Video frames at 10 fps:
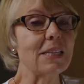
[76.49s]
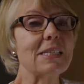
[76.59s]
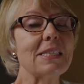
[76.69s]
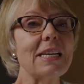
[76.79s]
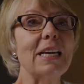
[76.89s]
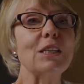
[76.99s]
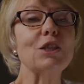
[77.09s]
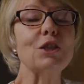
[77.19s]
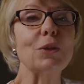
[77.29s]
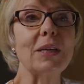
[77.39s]

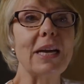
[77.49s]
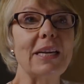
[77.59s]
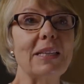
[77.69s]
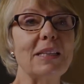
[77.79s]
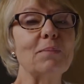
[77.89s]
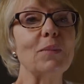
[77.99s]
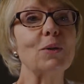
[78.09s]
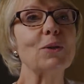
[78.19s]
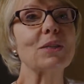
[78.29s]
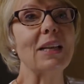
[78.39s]
stand to gain the
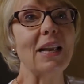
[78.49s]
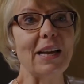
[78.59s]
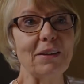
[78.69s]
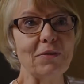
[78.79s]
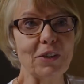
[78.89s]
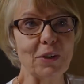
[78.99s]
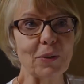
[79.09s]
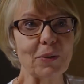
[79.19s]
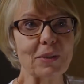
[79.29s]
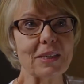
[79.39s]
most life
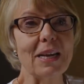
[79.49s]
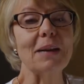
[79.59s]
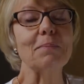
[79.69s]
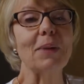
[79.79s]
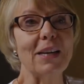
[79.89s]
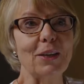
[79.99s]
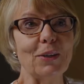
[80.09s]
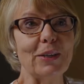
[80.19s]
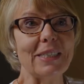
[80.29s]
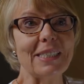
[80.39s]
years by early